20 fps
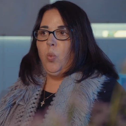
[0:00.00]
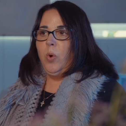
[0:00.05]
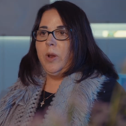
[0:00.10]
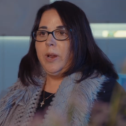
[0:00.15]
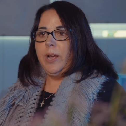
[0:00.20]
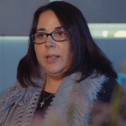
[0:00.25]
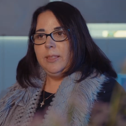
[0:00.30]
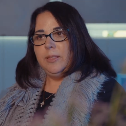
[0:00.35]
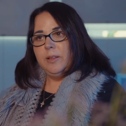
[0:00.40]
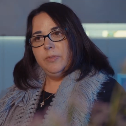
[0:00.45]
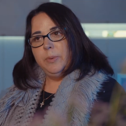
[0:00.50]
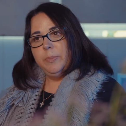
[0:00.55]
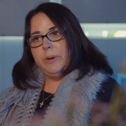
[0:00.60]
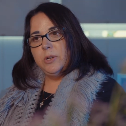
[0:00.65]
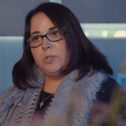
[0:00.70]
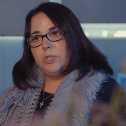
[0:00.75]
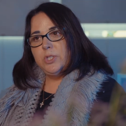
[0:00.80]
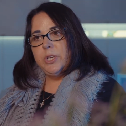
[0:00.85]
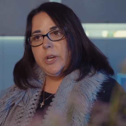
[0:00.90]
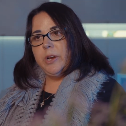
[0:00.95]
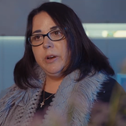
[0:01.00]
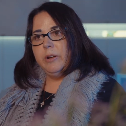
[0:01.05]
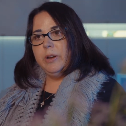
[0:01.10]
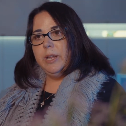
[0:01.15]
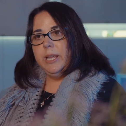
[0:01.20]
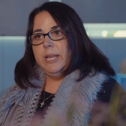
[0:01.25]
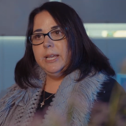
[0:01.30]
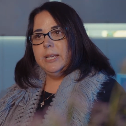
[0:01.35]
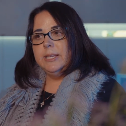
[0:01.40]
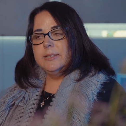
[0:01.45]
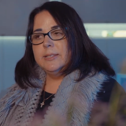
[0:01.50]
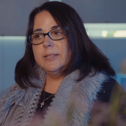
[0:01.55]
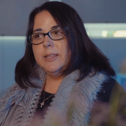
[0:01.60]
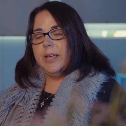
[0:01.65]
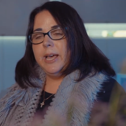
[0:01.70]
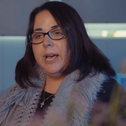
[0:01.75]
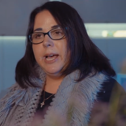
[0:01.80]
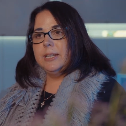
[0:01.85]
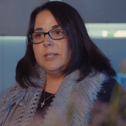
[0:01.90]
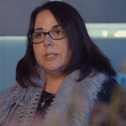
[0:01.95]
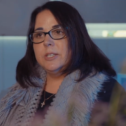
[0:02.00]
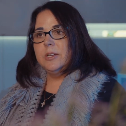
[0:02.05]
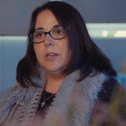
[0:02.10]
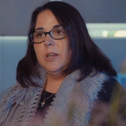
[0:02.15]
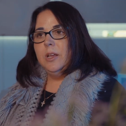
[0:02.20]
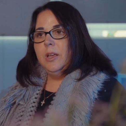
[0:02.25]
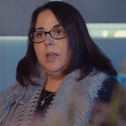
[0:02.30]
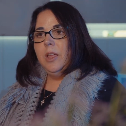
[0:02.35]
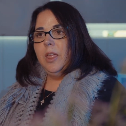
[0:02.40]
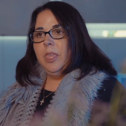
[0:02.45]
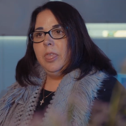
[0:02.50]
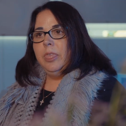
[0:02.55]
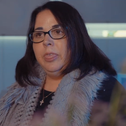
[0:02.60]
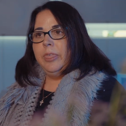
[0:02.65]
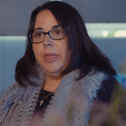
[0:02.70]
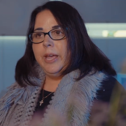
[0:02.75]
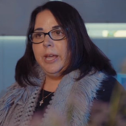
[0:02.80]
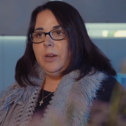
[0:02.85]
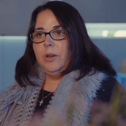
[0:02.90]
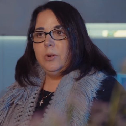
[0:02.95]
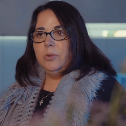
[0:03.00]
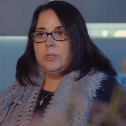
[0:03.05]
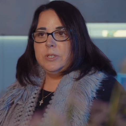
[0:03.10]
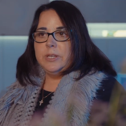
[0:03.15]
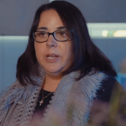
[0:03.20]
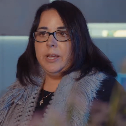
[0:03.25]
What I love about Charity is that they don't